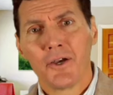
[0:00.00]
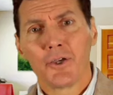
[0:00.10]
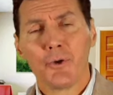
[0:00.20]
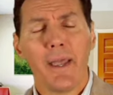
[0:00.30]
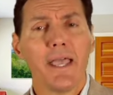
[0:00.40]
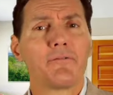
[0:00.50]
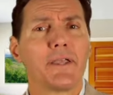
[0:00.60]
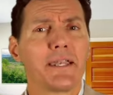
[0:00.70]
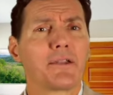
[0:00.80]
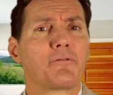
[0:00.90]
You may have
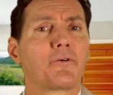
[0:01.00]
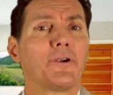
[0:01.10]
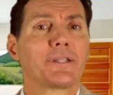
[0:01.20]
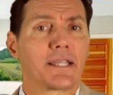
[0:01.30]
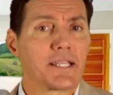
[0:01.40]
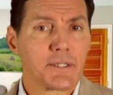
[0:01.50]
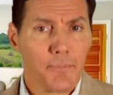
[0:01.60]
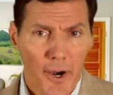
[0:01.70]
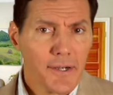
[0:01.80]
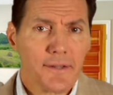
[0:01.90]
inadvertently
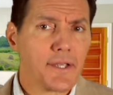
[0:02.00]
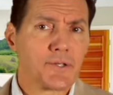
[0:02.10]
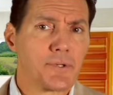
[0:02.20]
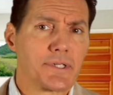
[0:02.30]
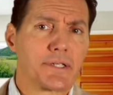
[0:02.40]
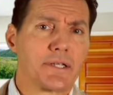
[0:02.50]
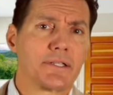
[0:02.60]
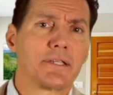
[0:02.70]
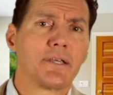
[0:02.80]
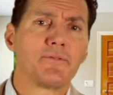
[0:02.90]
sparked this
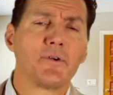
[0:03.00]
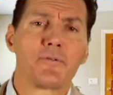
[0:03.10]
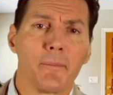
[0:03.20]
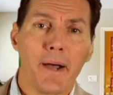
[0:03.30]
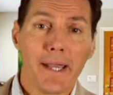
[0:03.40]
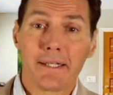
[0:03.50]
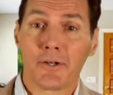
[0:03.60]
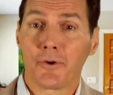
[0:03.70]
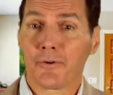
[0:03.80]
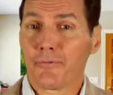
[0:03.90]
resistance if you've
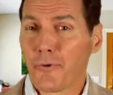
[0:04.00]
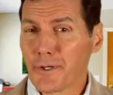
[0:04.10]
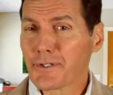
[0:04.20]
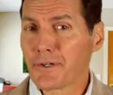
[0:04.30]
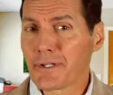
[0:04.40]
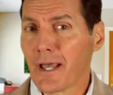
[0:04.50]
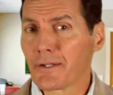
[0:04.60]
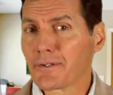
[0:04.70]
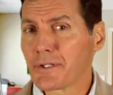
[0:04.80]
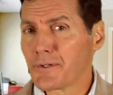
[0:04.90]
reminded or forced your
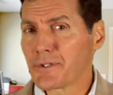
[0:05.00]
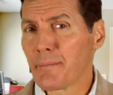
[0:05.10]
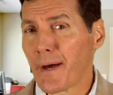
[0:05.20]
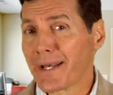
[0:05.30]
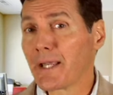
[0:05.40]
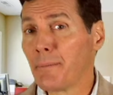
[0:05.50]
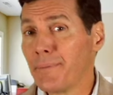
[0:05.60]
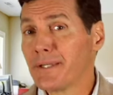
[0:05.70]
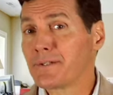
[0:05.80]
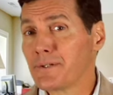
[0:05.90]
toddler to use the potty a
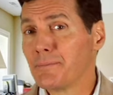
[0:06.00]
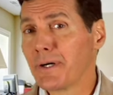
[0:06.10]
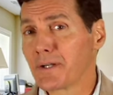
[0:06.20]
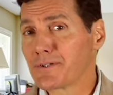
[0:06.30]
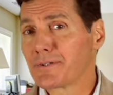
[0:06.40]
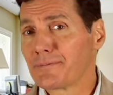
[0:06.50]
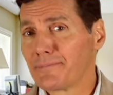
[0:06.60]
bit too much.